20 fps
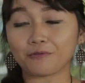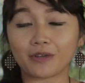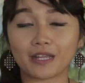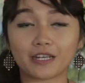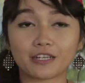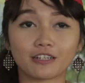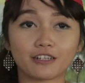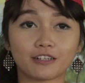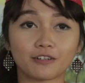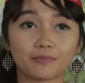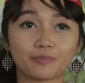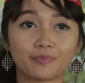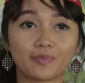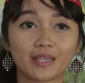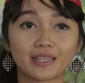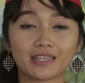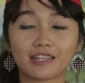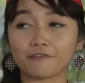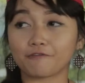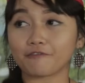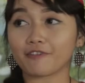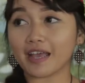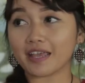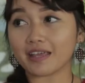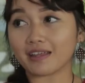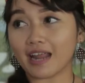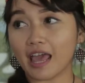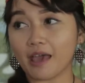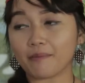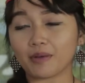When the peatland
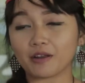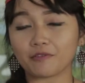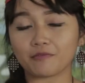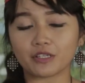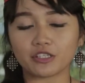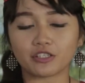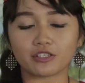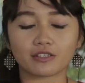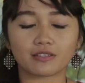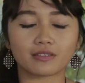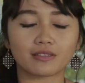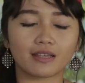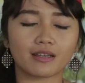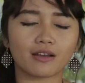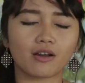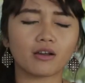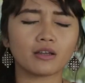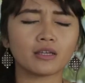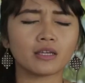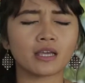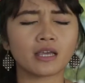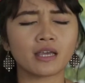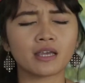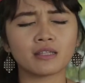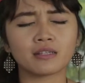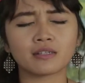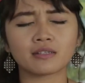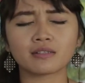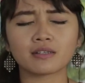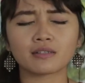fire happened, we just think,
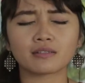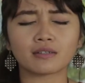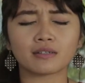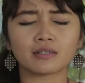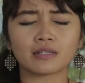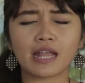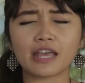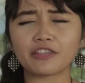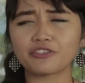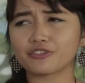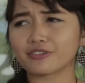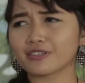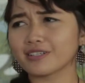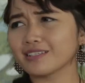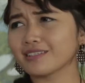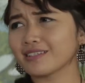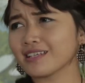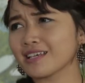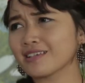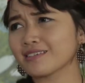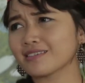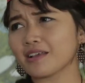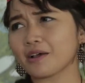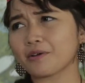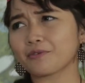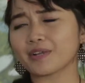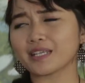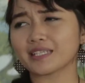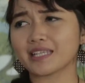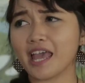okay, this is a natural thing that
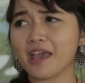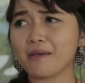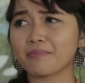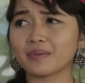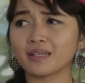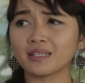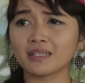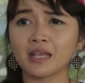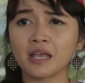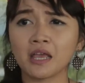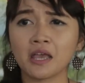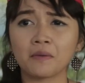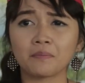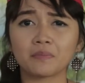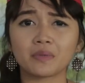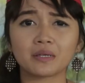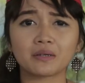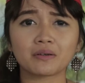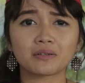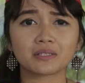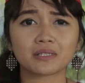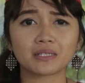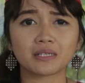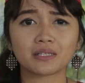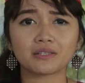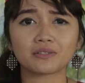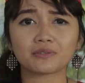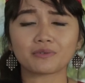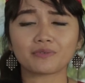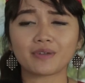always happen because
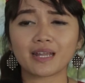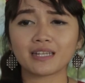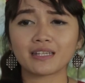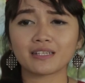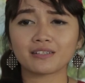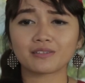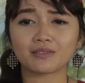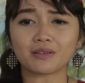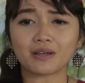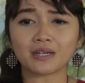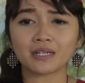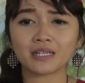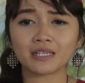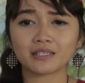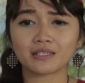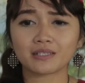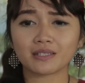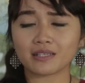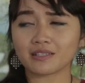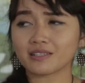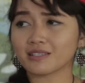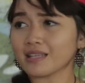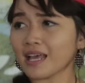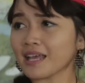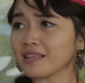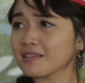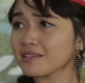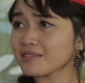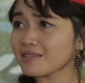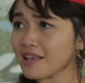it's already started since
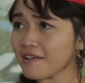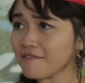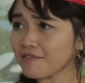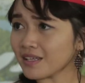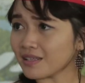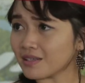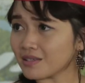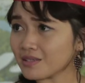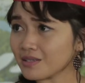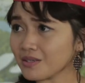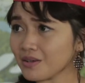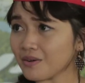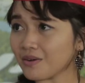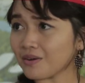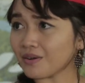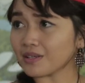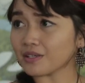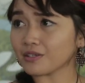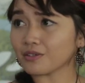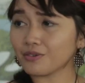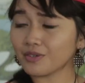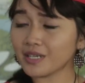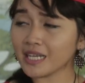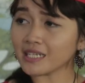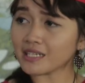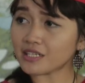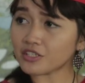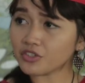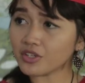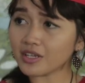97. So
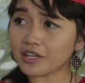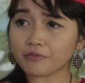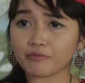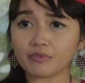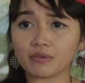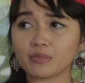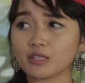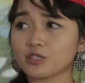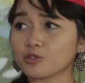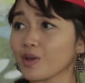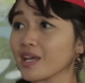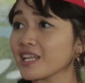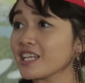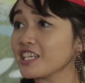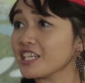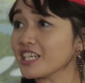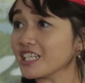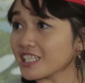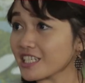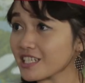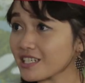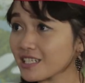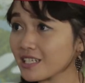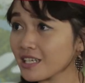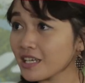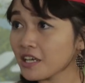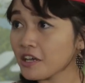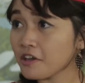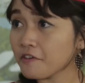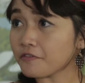including this year, it will be 20 years
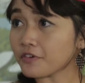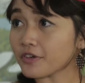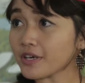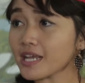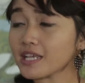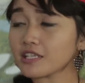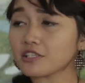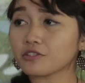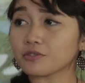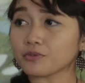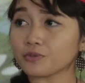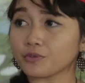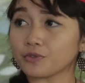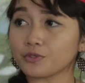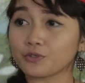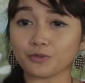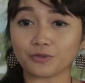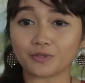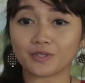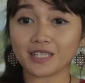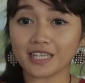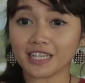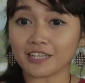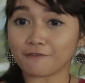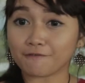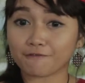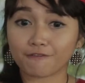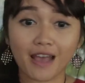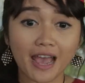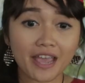for us to see
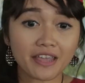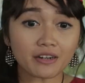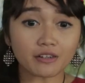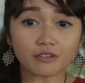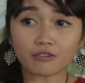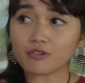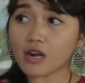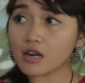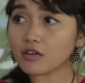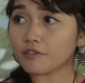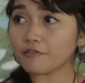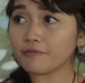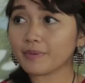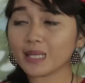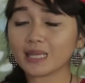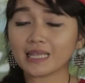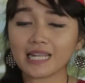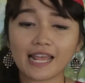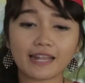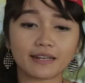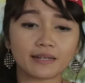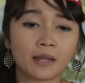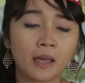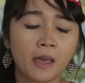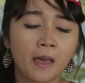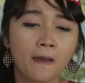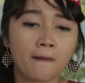the fire around the peatland.